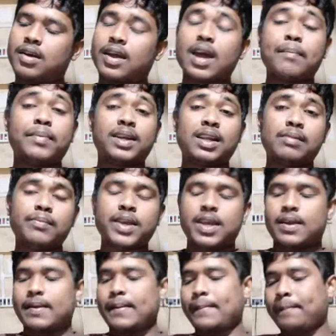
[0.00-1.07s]
capital
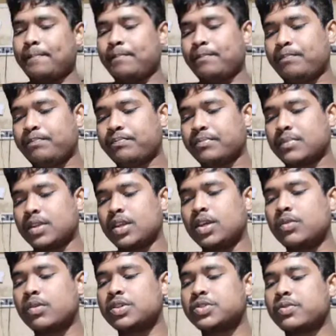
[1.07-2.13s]
B
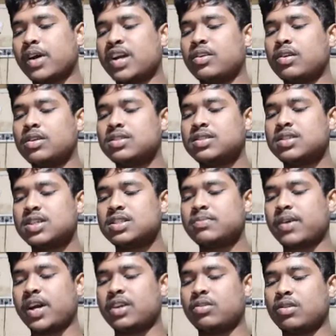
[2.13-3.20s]
equals to hydraulic stress
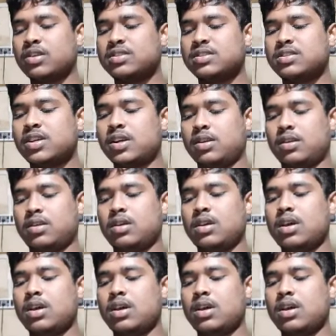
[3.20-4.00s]
by hydraulic strain,